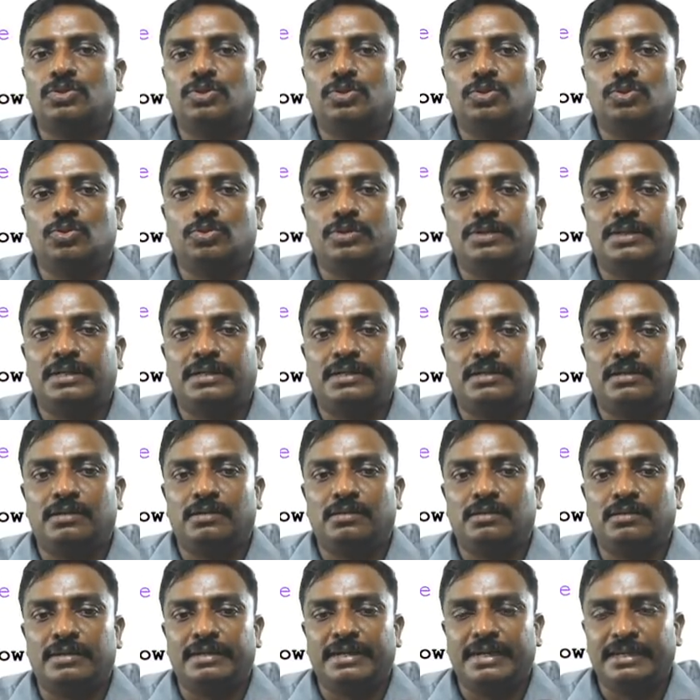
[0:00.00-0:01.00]
You
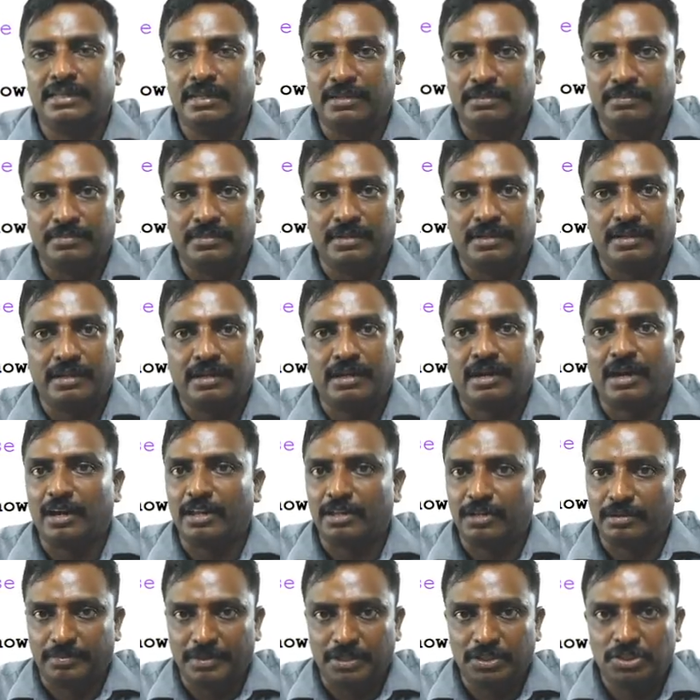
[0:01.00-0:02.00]
read in
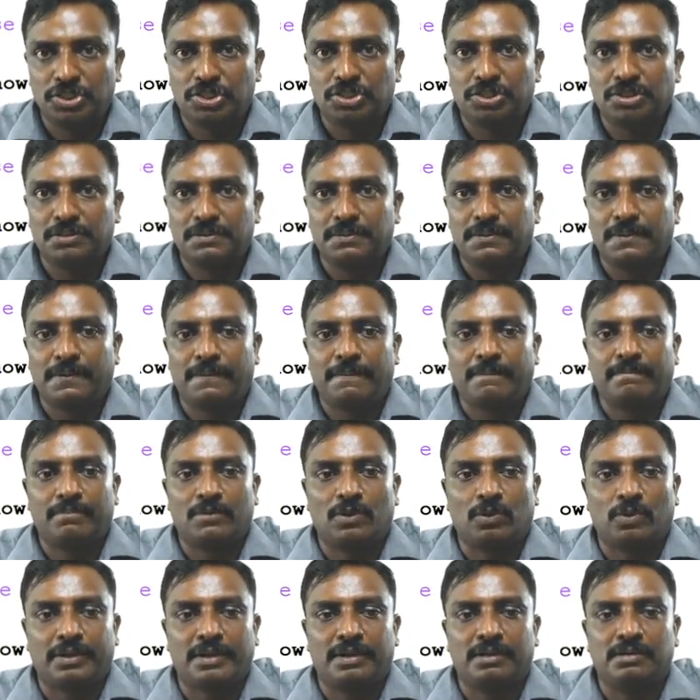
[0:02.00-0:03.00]
color image.
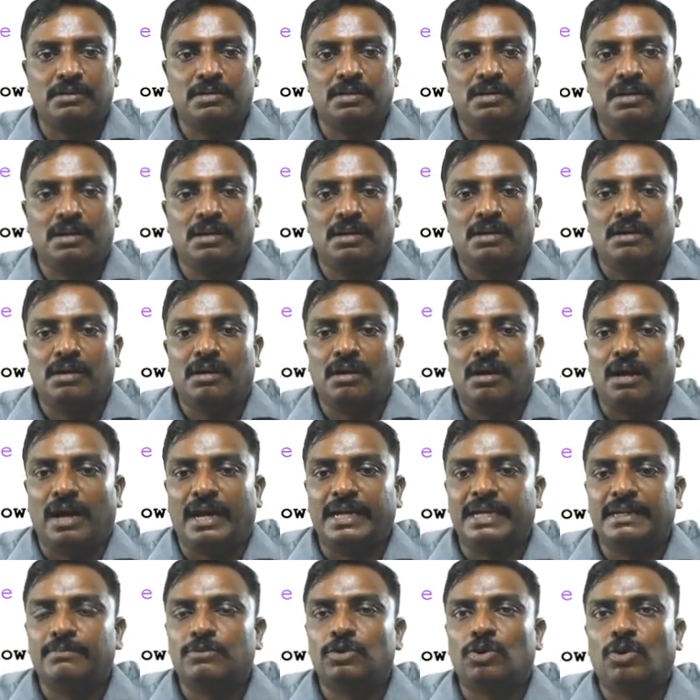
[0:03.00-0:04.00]
Okay.
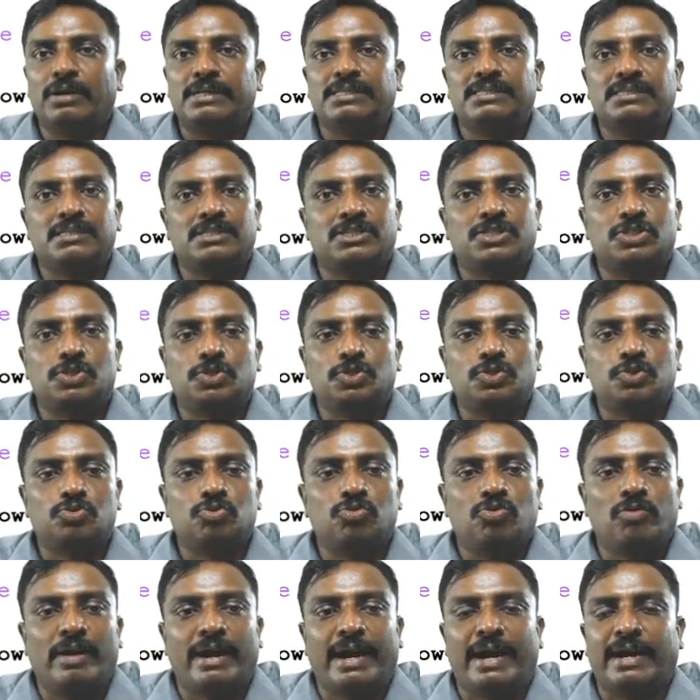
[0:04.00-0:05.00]
IM noise is used
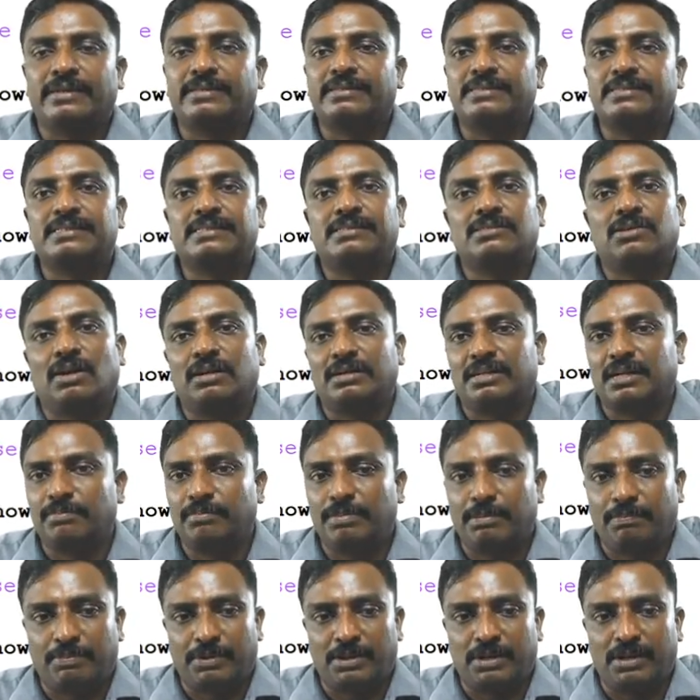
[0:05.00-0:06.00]
to add the salt and
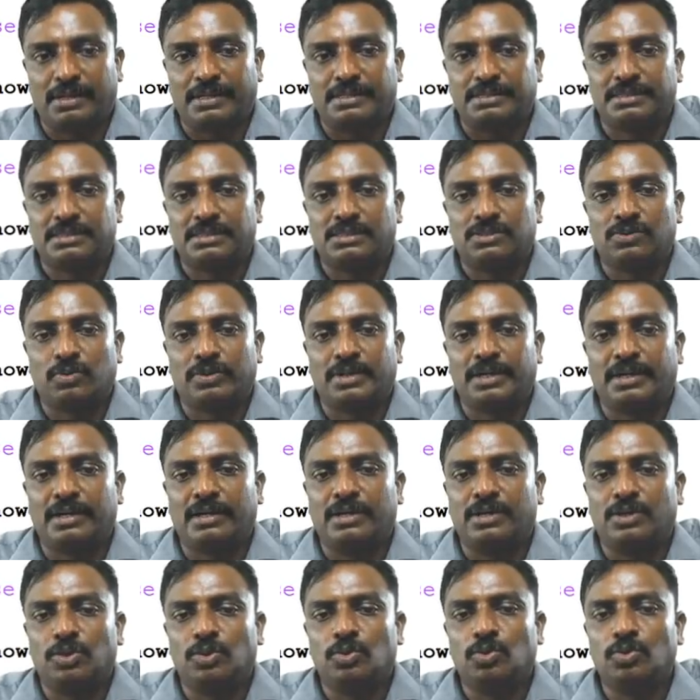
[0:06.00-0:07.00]
pepper noise. Okay.
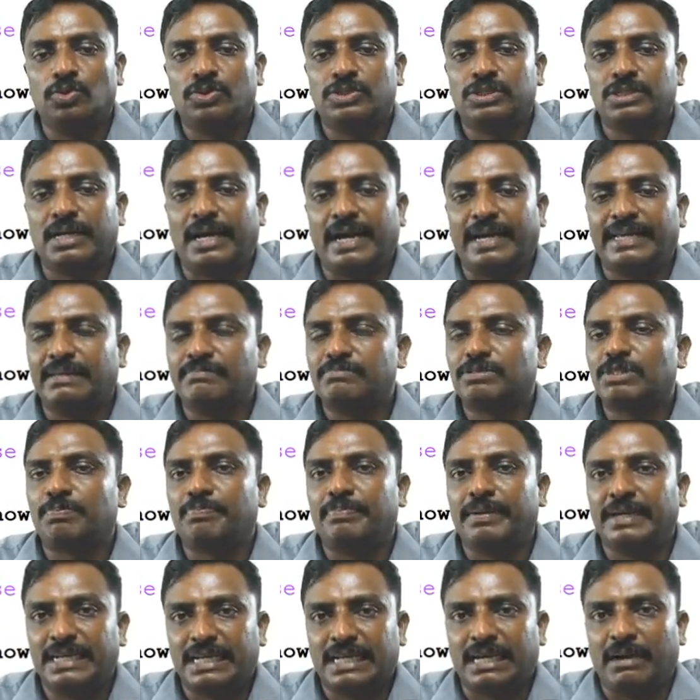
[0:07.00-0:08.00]
You use IM
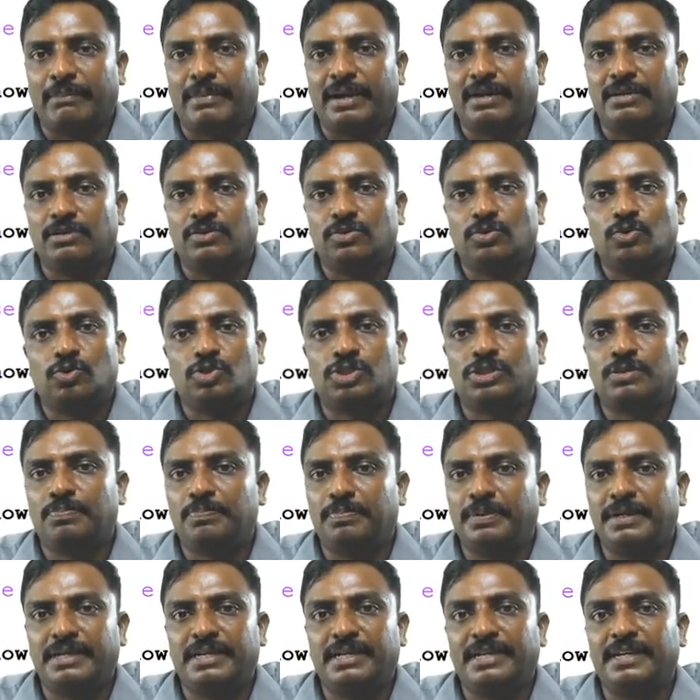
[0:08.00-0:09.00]
split command to
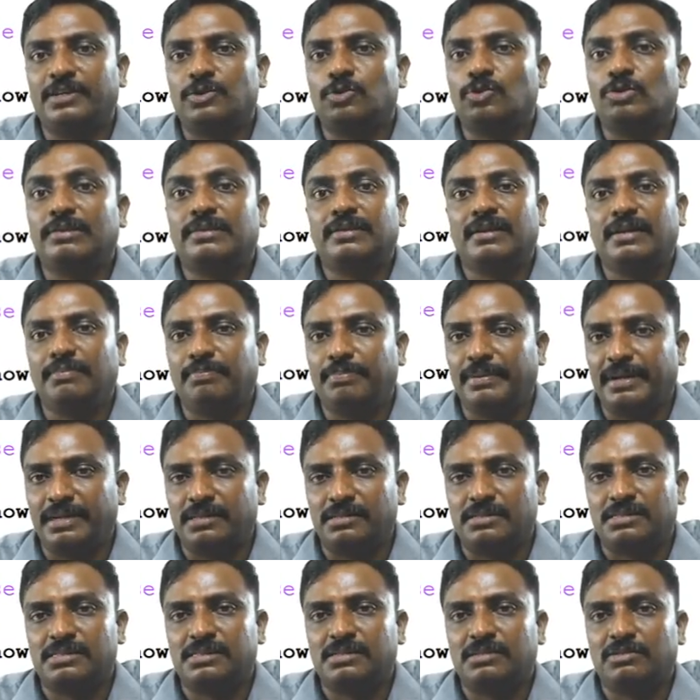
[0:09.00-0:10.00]
split into 3
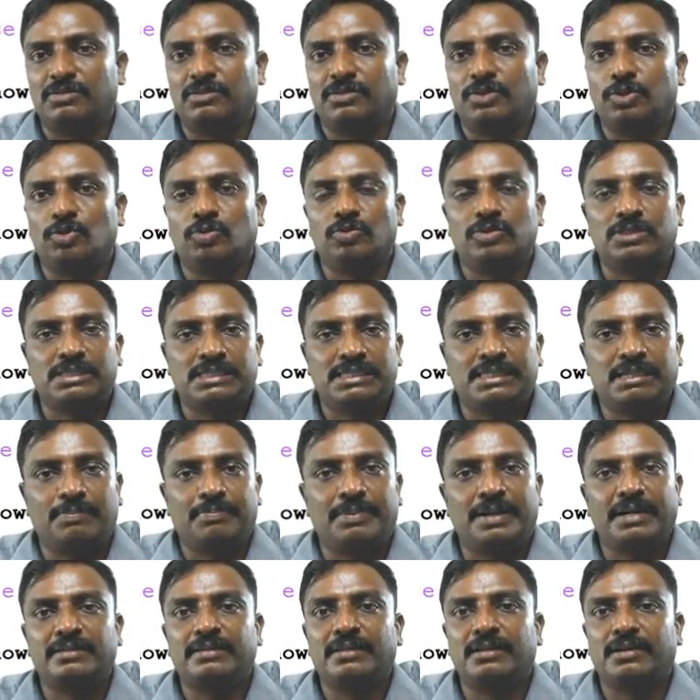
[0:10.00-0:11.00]
planes. You
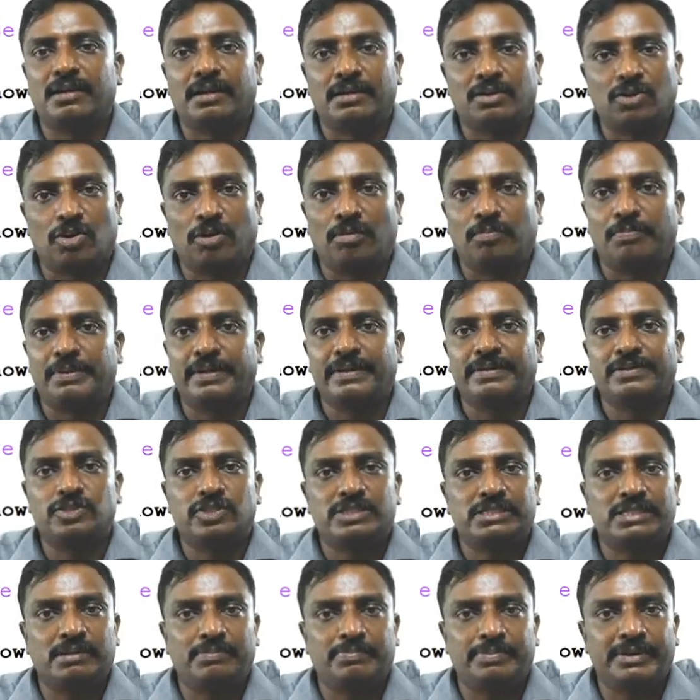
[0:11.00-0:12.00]
separate the red component,
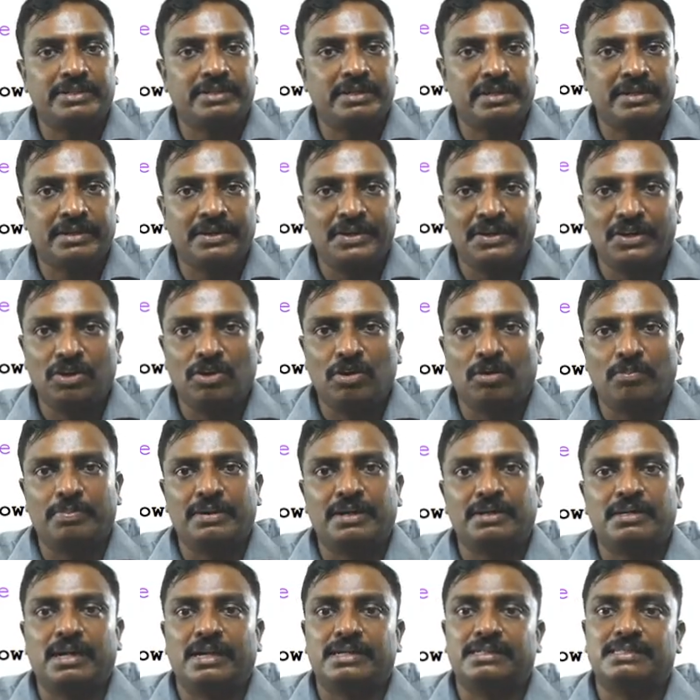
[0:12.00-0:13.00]
separate the green
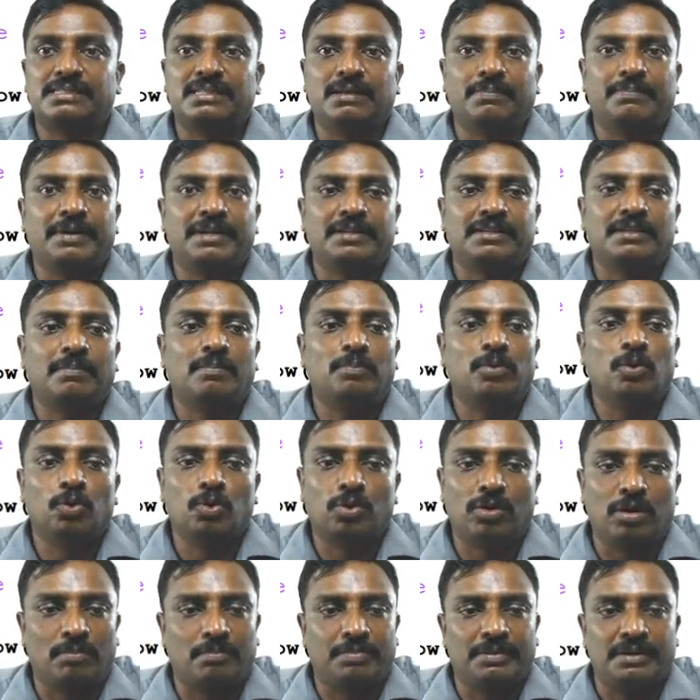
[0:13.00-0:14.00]
component, and separate the blue
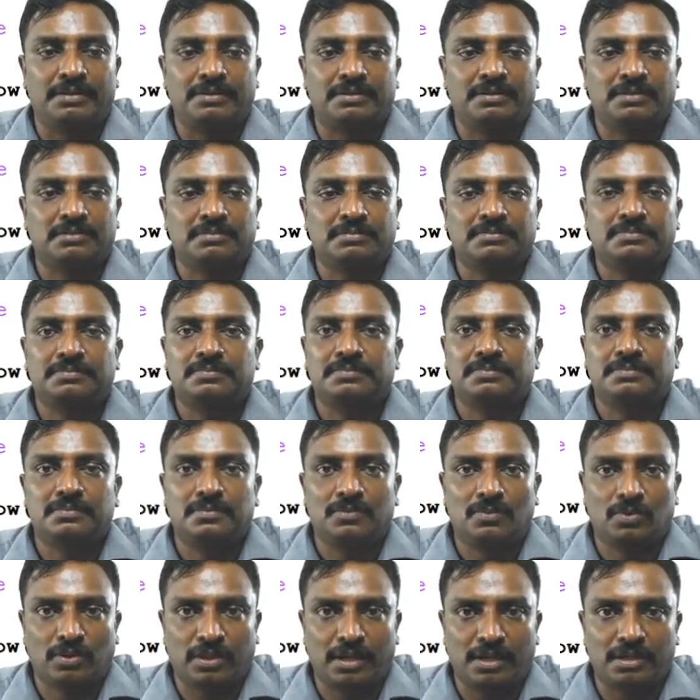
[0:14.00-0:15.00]
component.
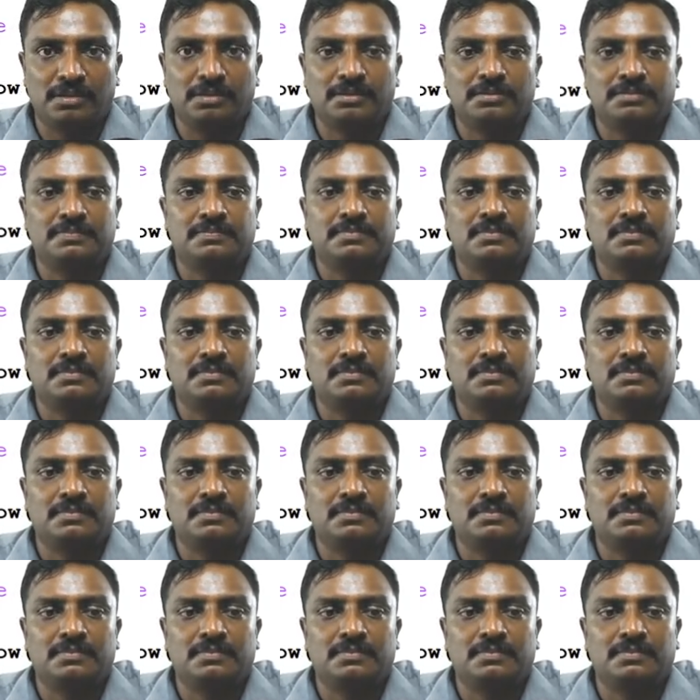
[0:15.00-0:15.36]
Okay.